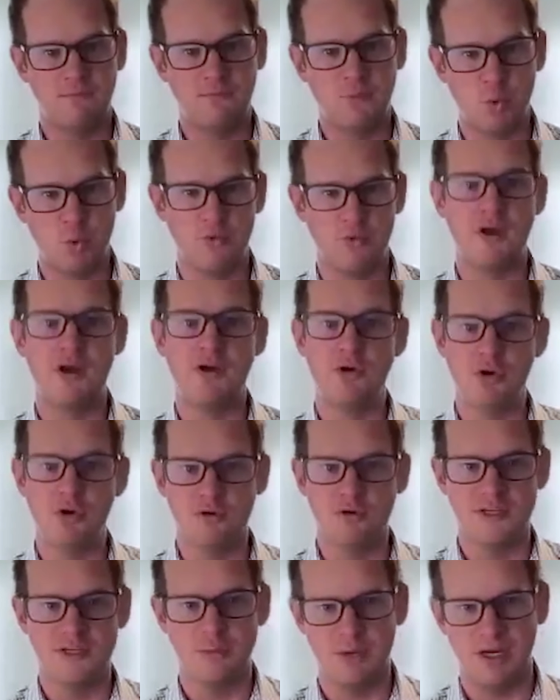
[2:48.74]
for the
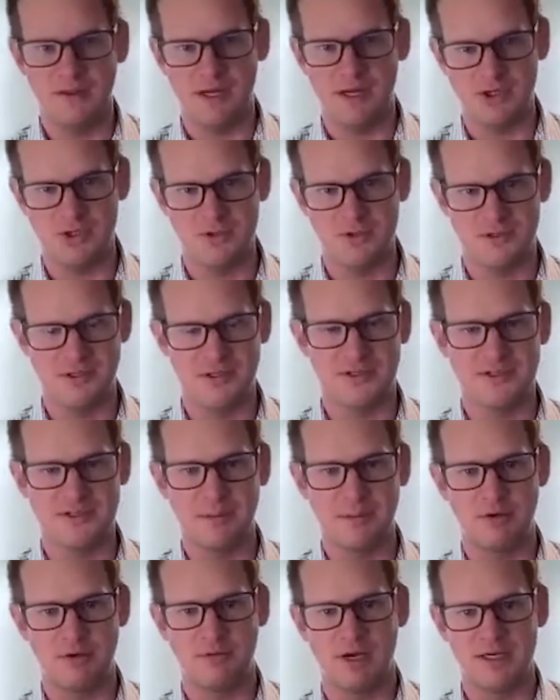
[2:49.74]
new teammate that's using the
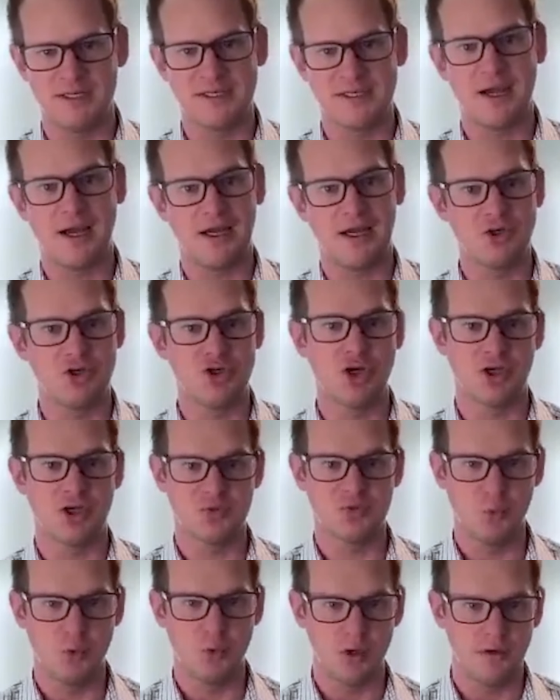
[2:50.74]
same device I
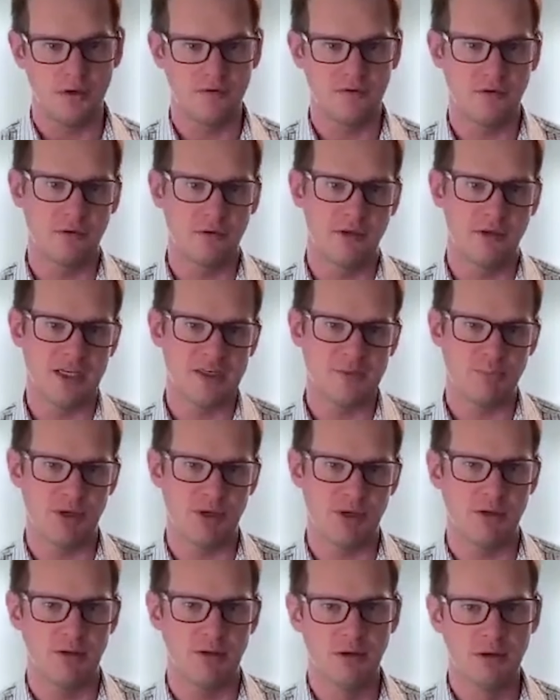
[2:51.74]
just was. So that's
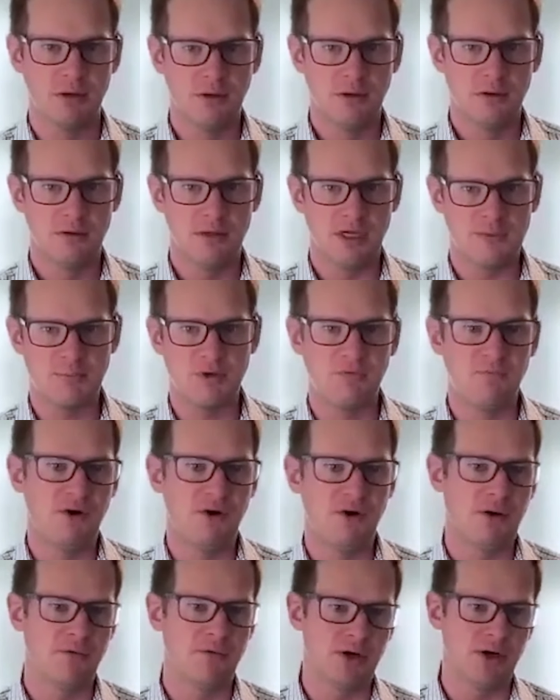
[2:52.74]
been
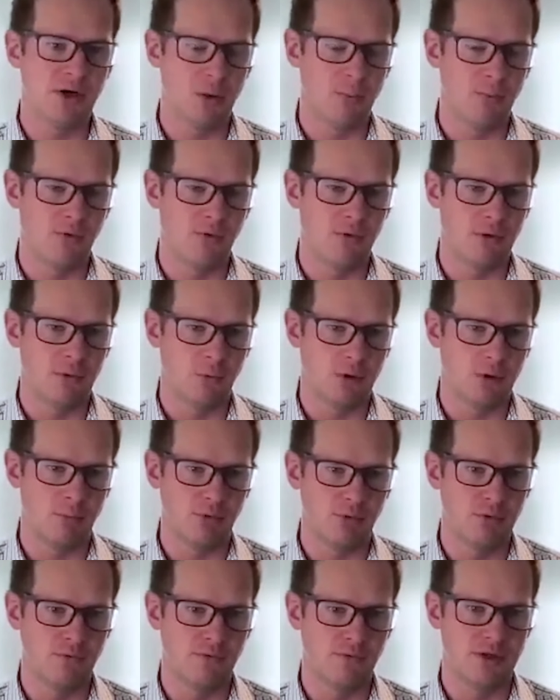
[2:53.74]
very, very helpful, and where
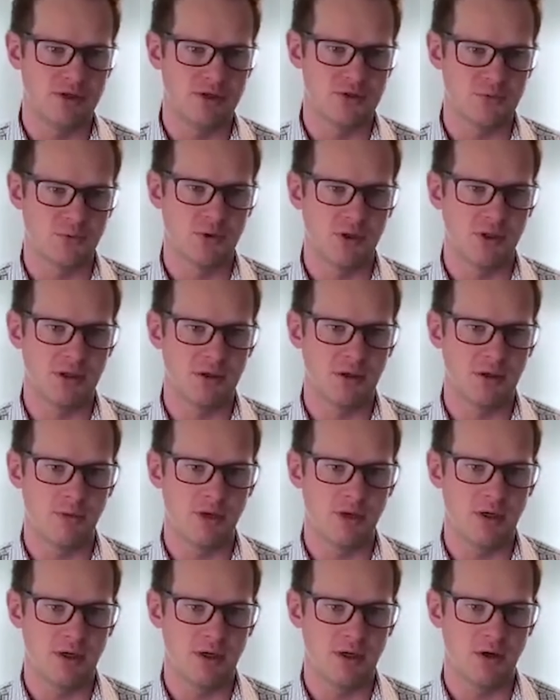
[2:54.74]
BlueFletch has really
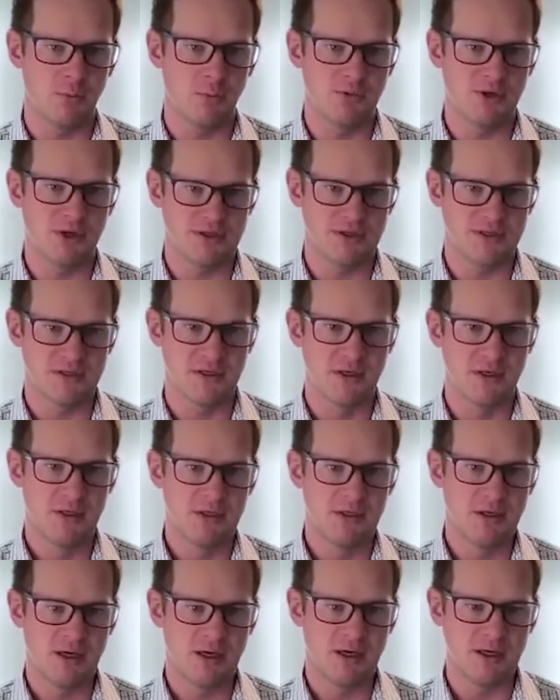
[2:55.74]
come in and helped us
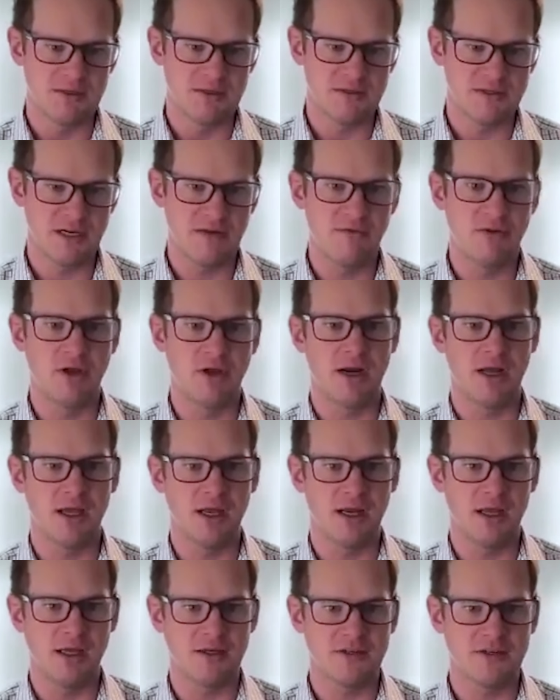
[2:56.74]
save a lot of
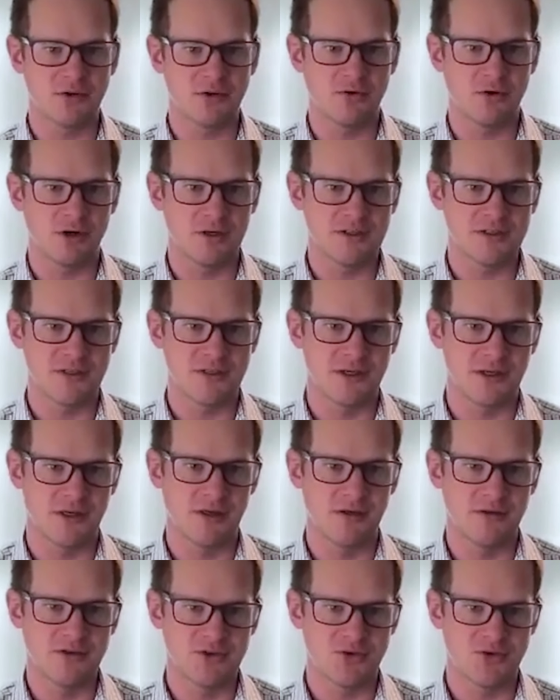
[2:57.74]
headaches across
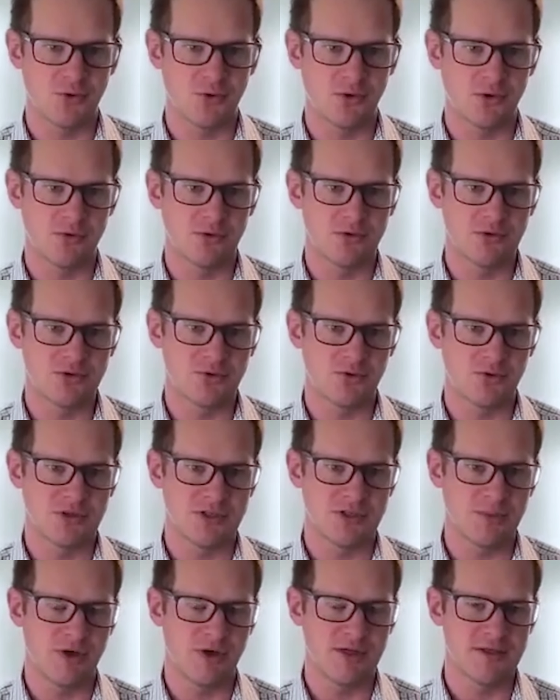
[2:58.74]
the store
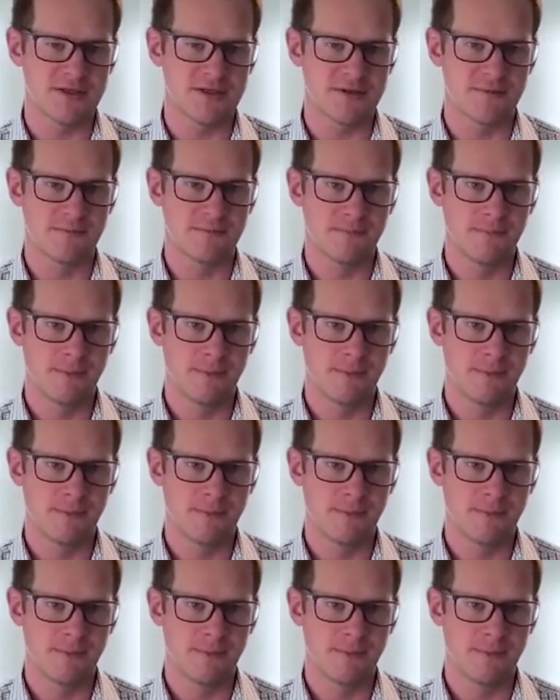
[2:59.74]
teammates.